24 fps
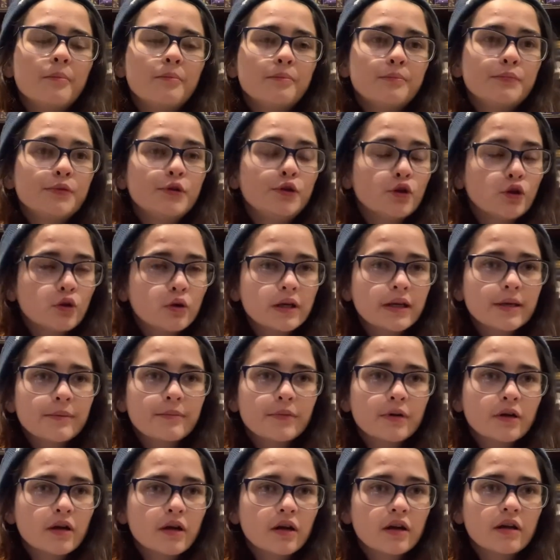purely
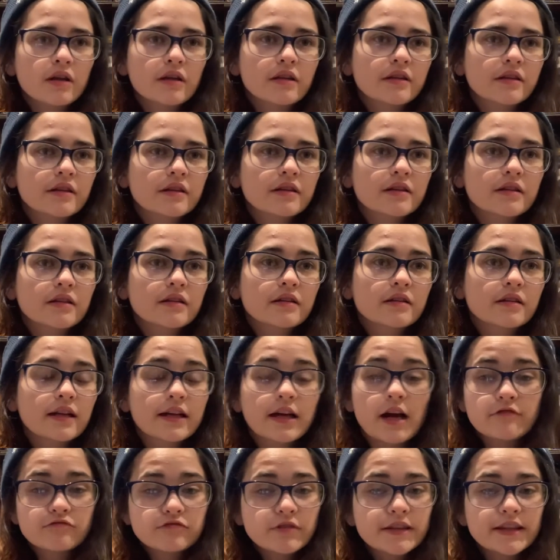because, like,
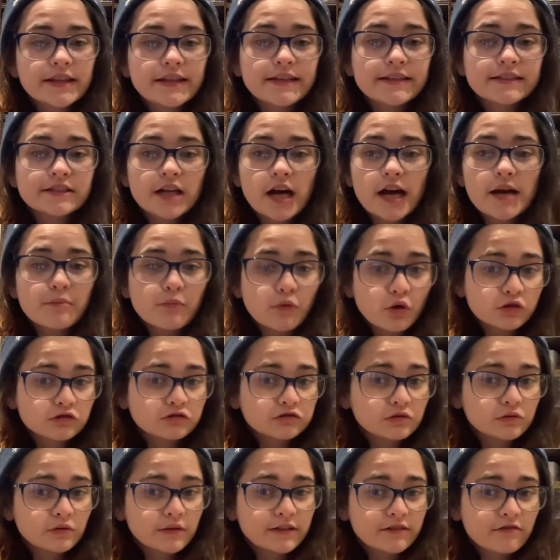I've read the entire
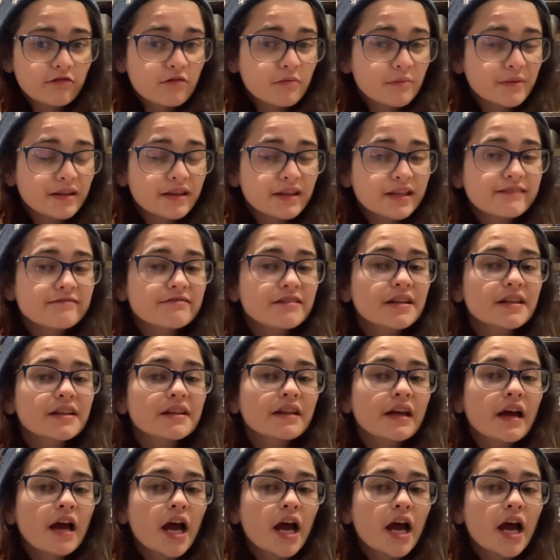Mortal Instruments series,